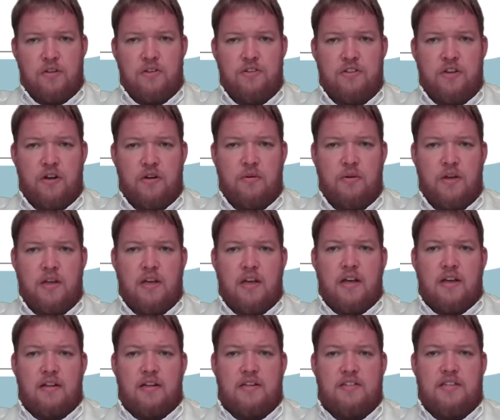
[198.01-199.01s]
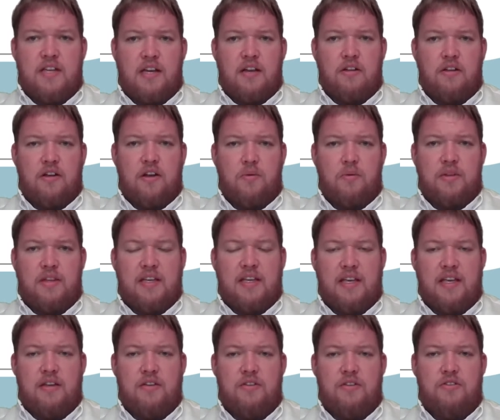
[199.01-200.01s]
So let's take a look at what the
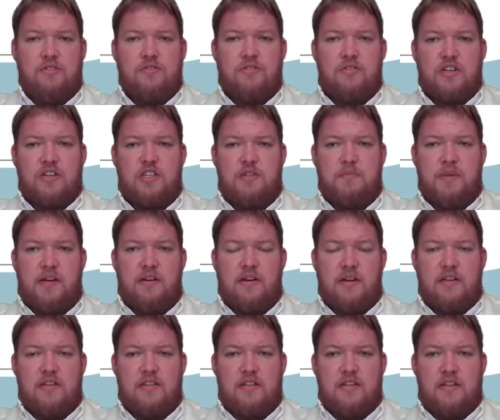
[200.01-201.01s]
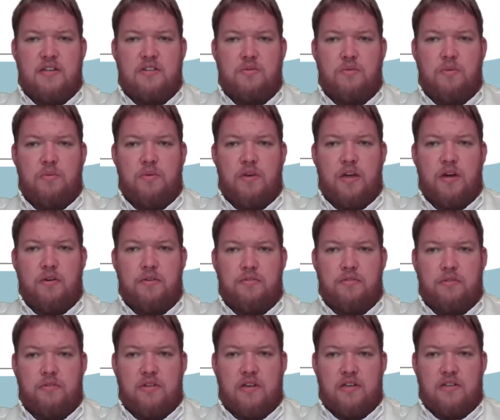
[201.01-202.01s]
end user experience is when we go
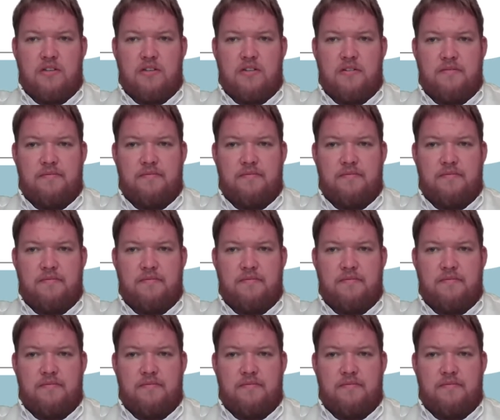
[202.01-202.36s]
through this.